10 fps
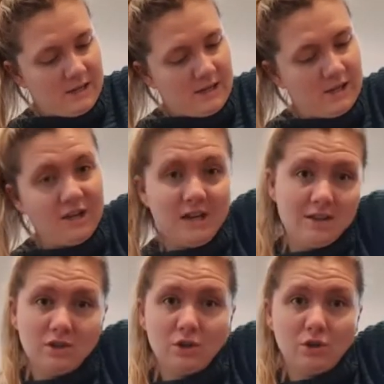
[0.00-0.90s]
You can hear the
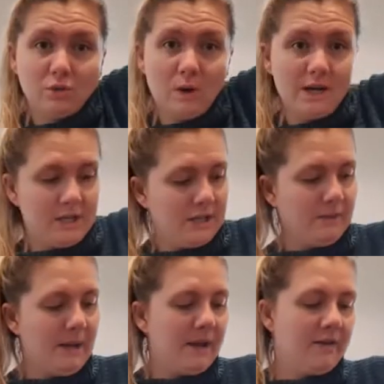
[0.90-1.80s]
dog whining in the
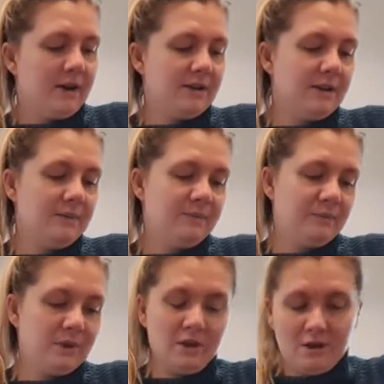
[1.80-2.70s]
background.
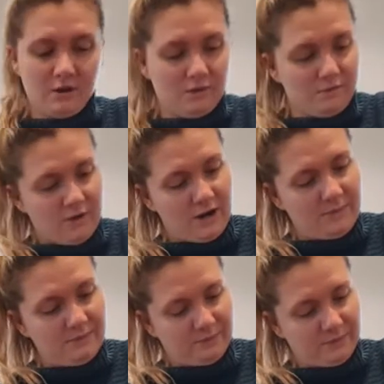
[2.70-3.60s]
Right,
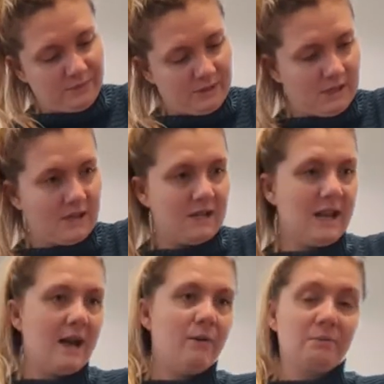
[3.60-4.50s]

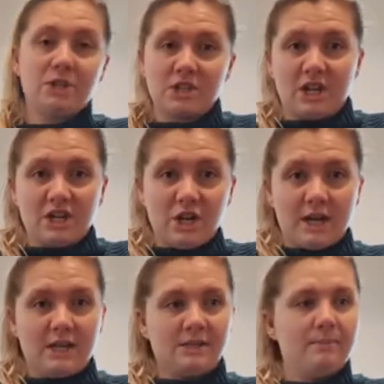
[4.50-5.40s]
now I'm just going to chuck
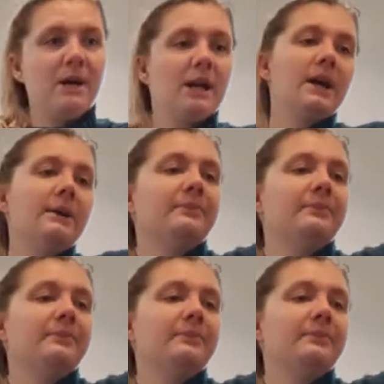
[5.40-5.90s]
in some perlite.